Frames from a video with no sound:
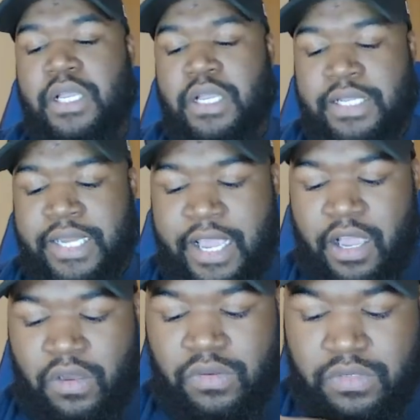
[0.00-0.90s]

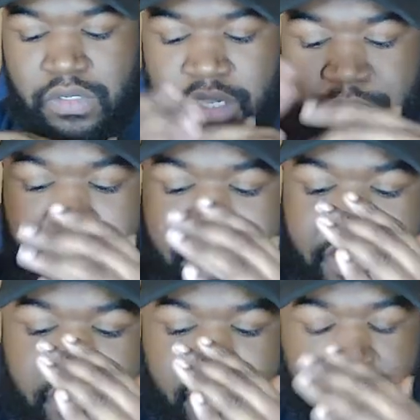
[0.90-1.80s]
Now,
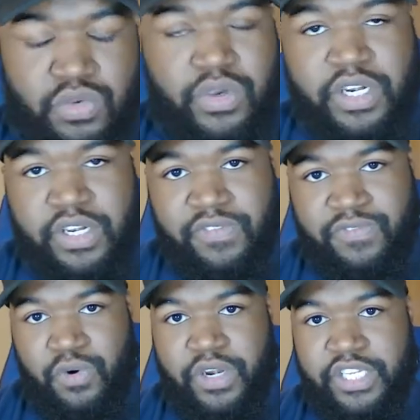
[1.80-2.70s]
compare a
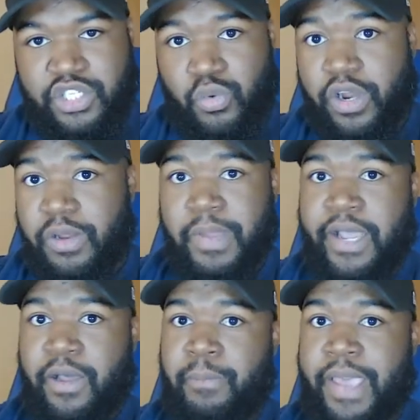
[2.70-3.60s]
240 square
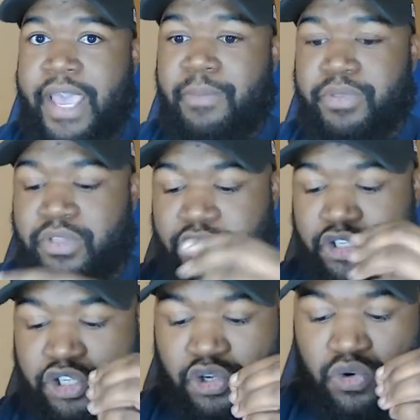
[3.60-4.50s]
mile map
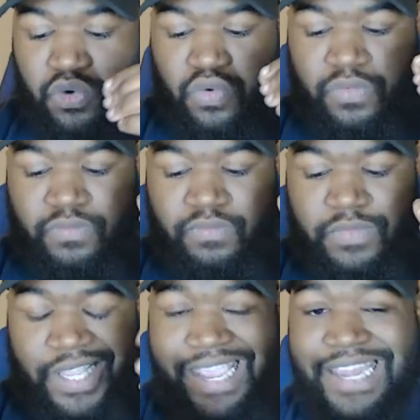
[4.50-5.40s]
to
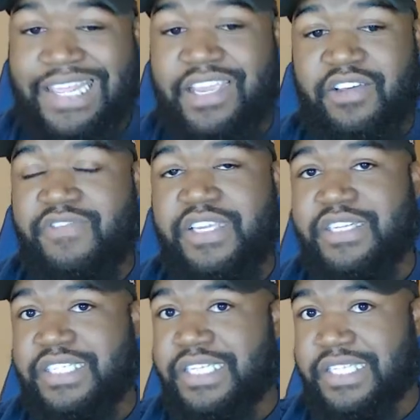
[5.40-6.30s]
any of the
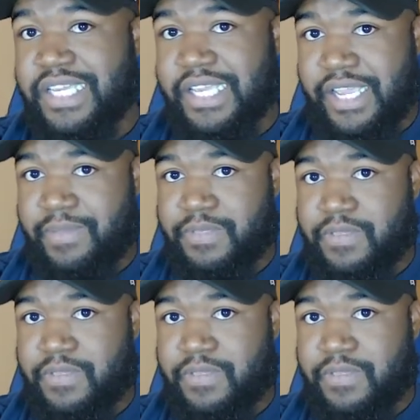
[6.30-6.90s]
GTA games.